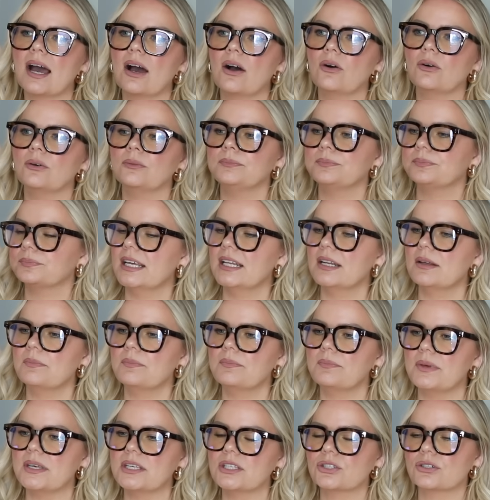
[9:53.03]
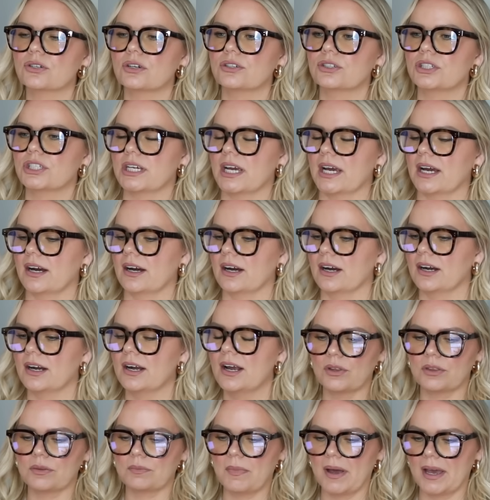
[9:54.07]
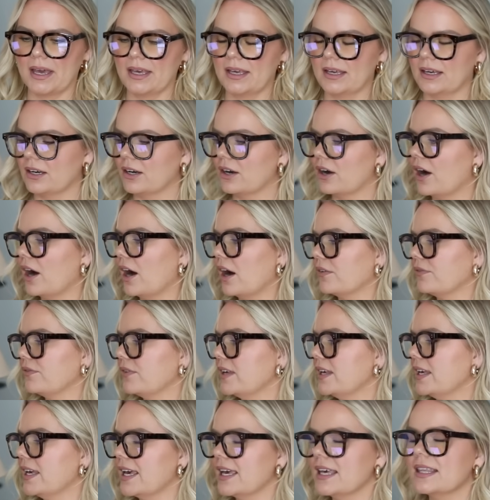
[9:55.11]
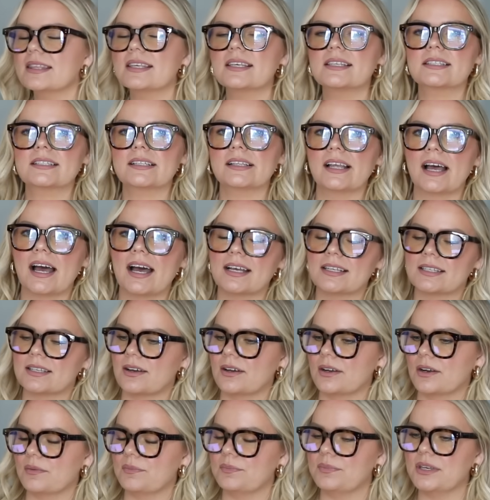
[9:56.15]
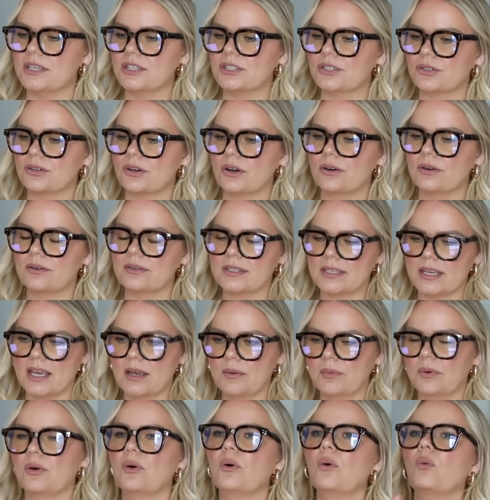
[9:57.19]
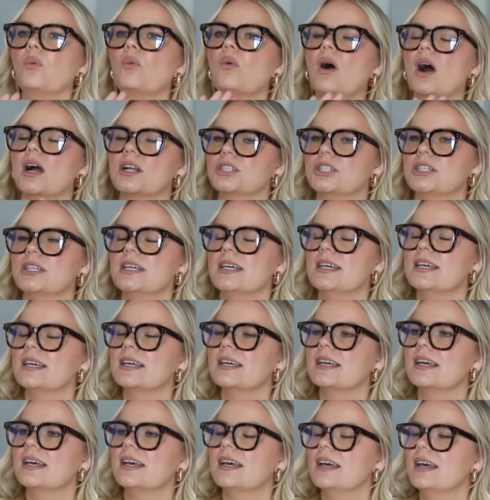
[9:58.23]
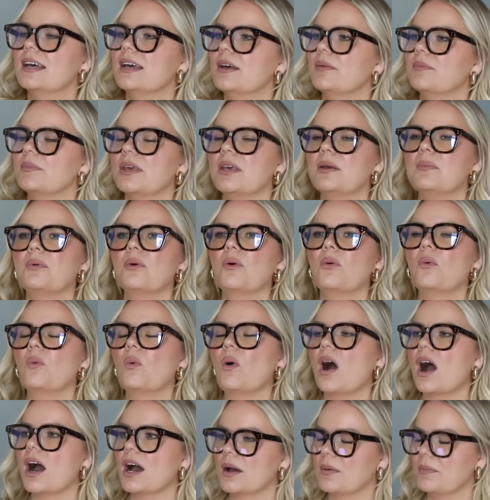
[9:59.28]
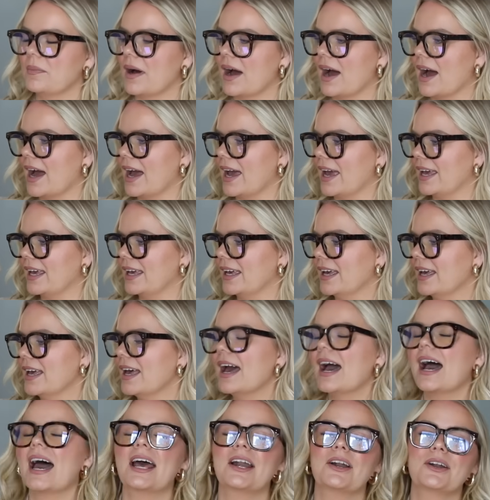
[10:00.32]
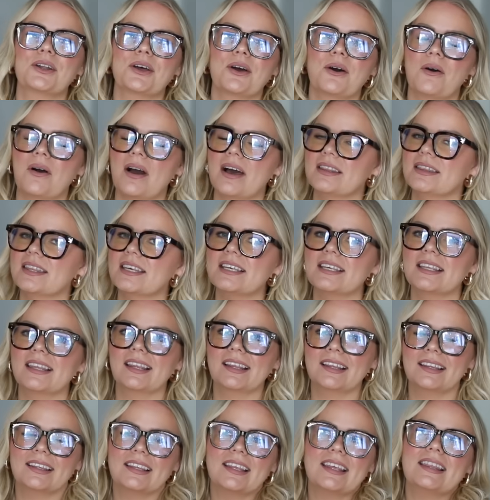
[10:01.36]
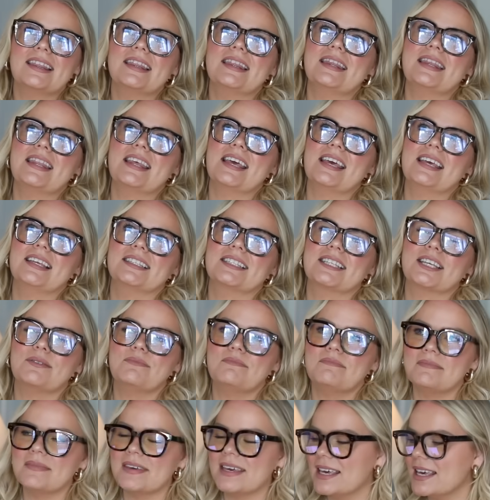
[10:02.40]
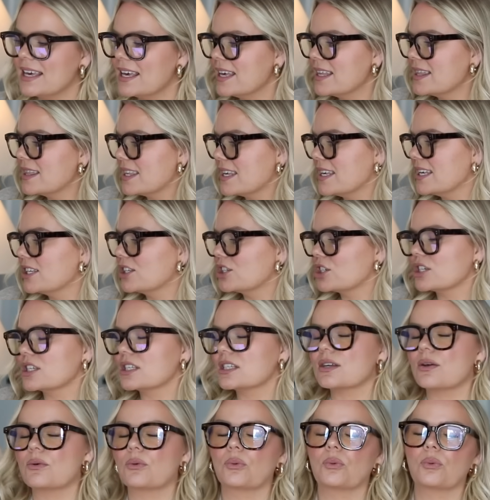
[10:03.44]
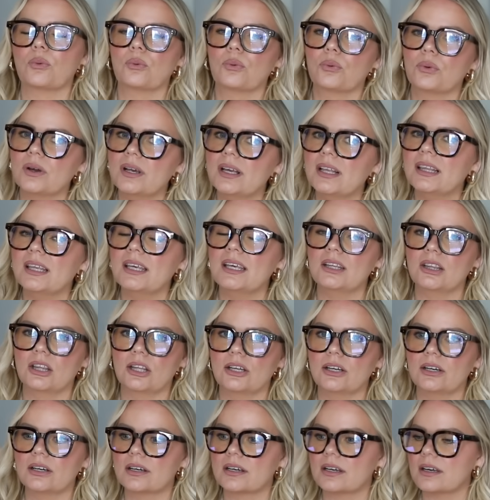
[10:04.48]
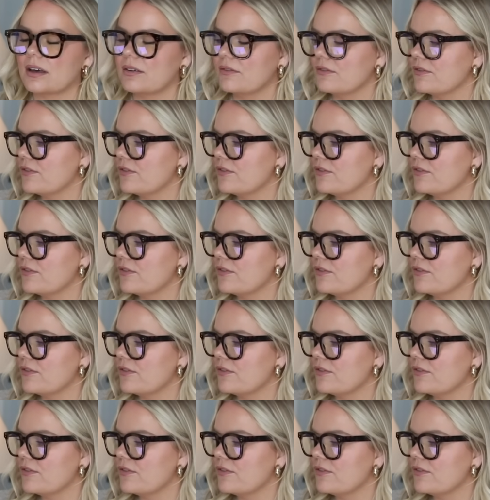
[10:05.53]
out in a bistro chair with my coffee in this glass on a bistro table watching people walk by. I don't know. To me, these just really look